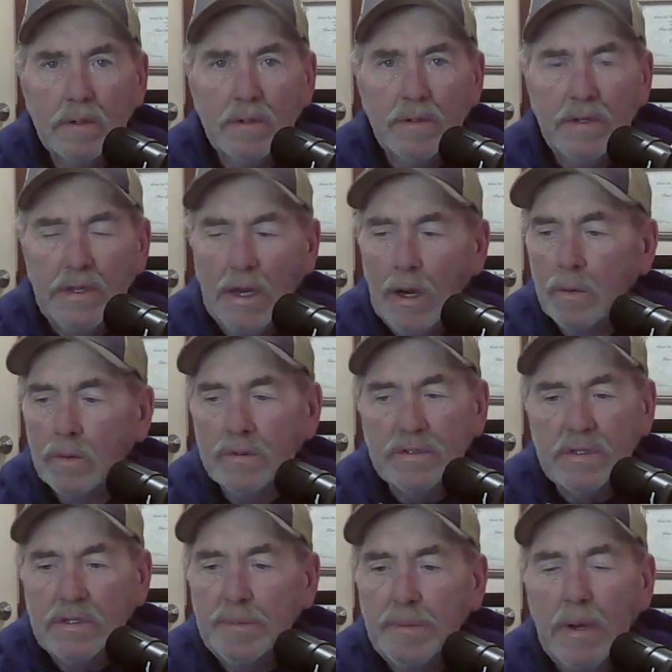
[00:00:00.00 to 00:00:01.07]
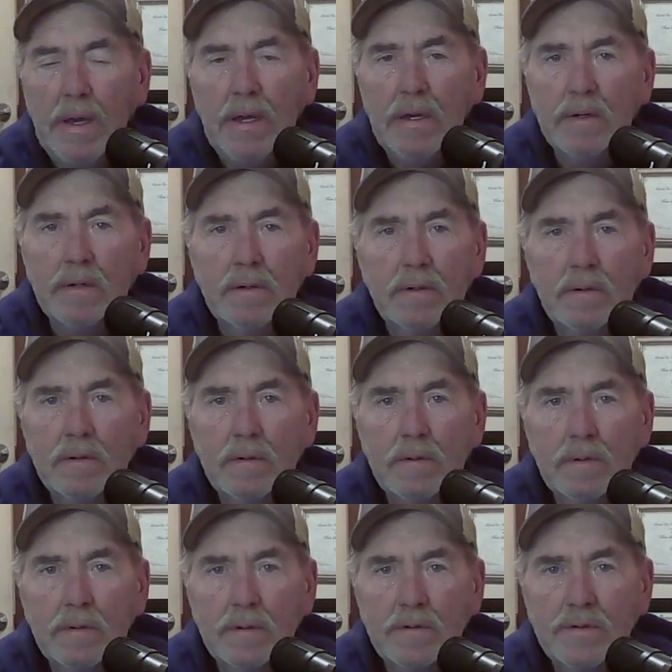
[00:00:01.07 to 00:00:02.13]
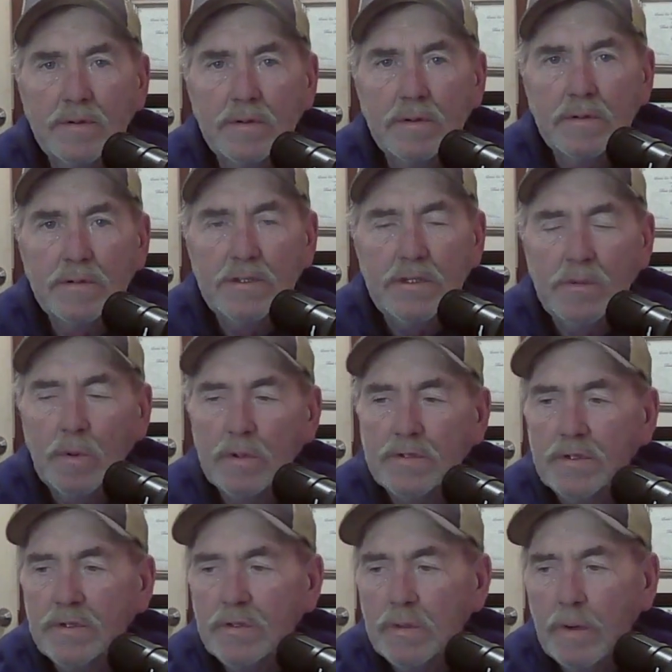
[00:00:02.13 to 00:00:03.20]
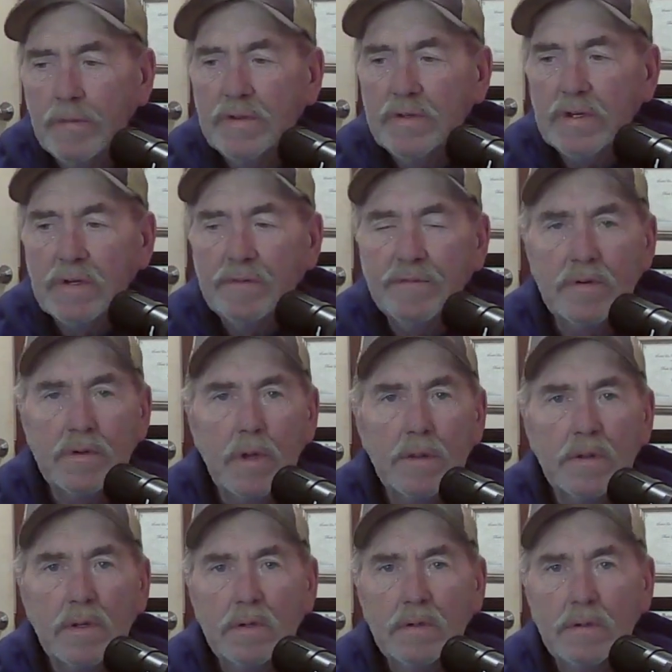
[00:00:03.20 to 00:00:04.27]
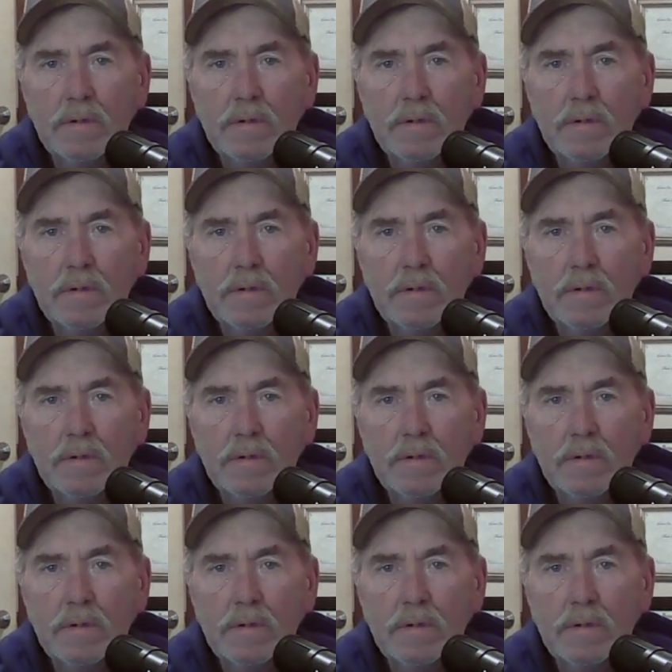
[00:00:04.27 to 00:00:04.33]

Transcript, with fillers: The hours and the pay. She wants you to do everything for nothing.